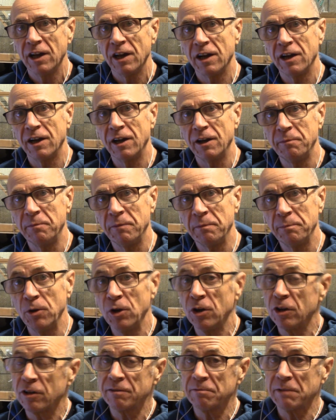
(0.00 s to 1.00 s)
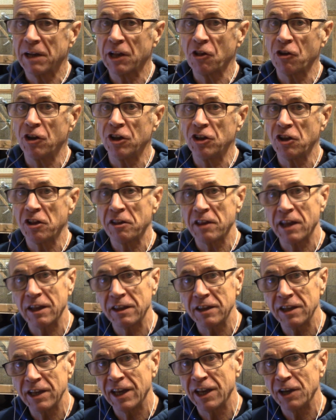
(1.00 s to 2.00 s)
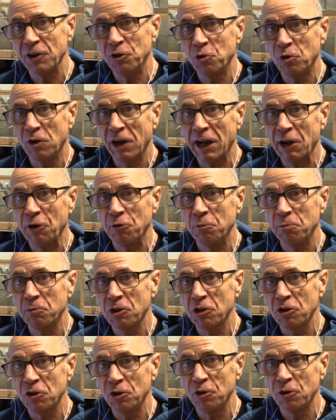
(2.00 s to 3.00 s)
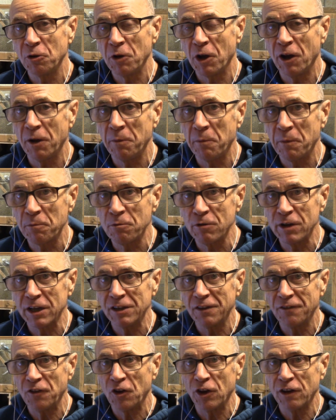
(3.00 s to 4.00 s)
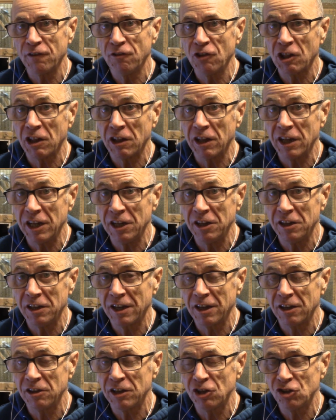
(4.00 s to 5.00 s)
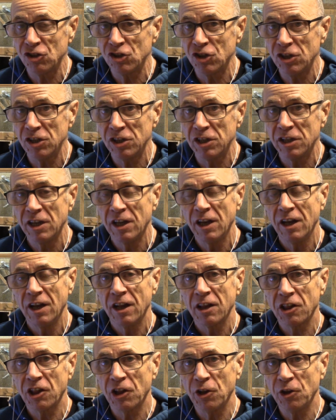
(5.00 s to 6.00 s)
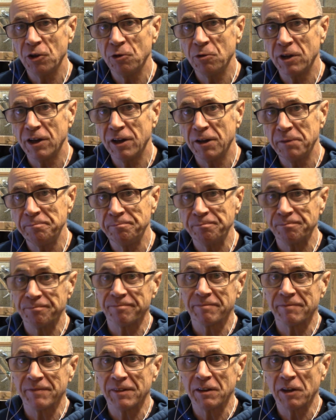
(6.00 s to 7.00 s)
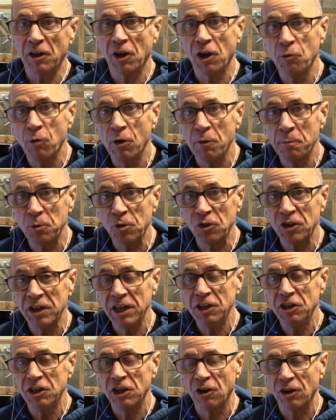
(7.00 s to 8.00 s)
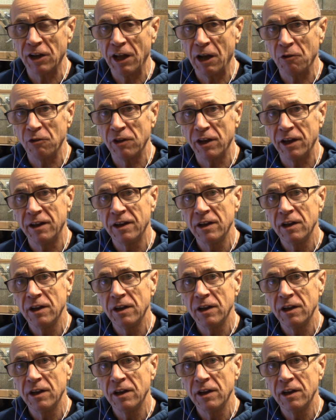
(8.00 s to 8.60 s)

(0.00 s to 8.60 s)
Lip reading: But as I understand it, it all helps to bring the fives into condition, so I won't put the heating on out there.